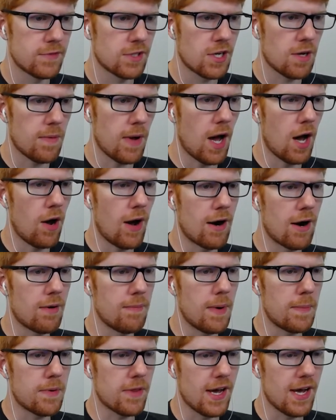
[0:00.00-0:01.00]
Oh, I
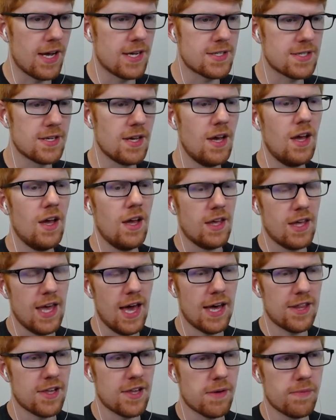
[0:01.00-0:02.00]
remember this.
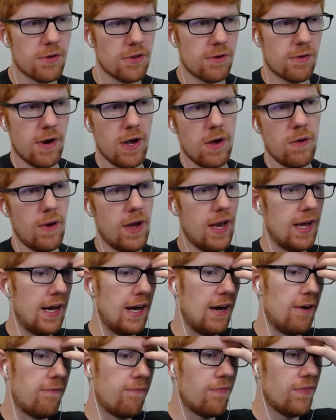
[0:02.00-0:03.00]
Yeah, I think I'm going the right way
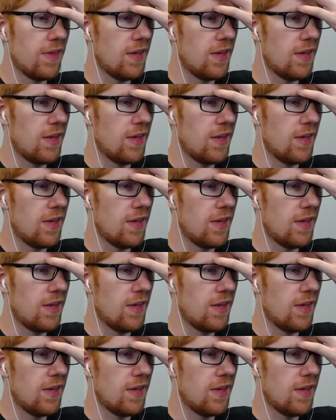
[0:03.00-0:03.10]
now.